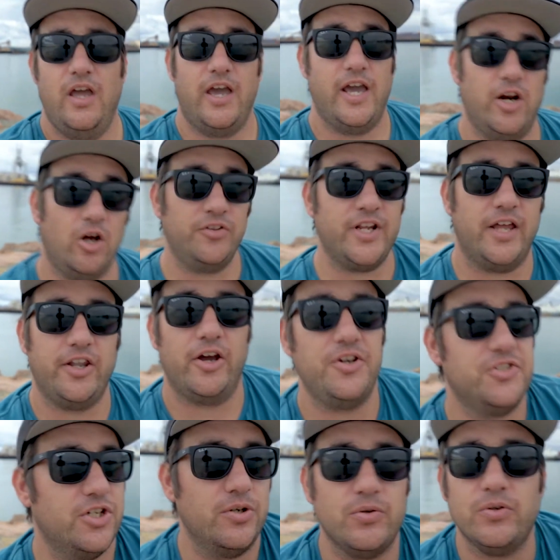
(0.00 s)
And on that
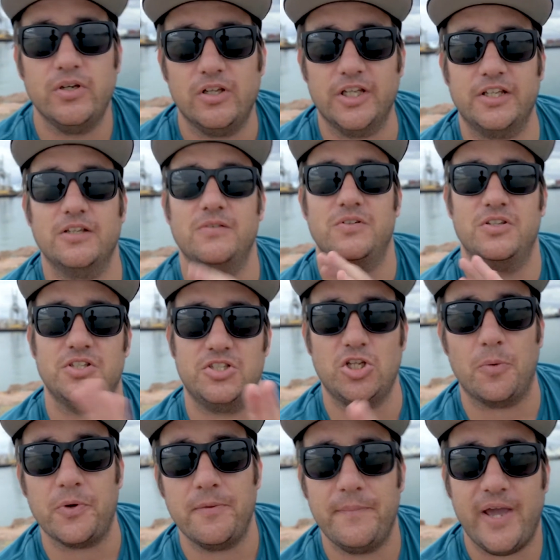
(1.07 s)
note too, like,
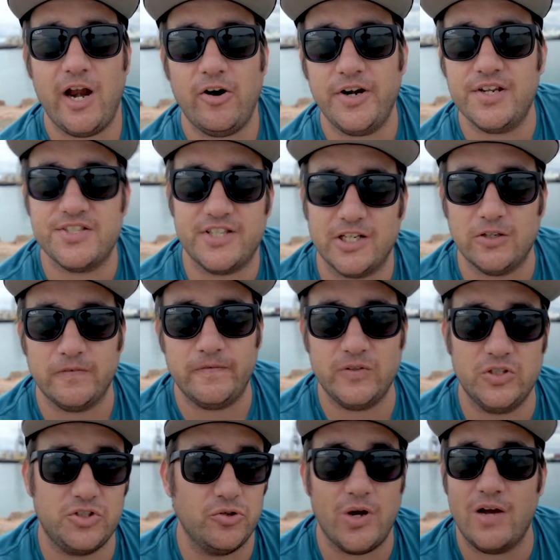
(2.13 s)
stop comparing yourself
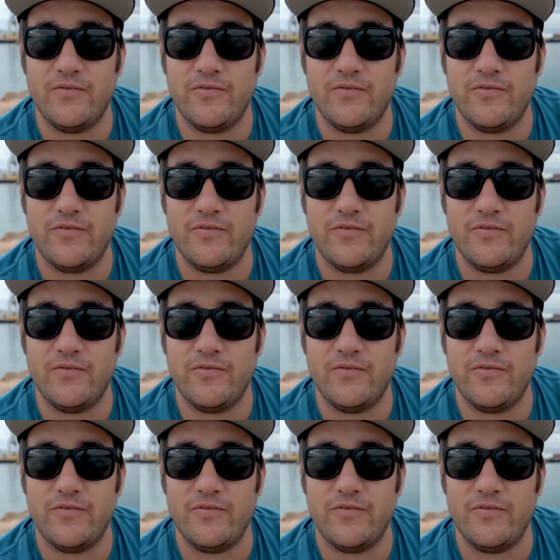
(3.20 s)
to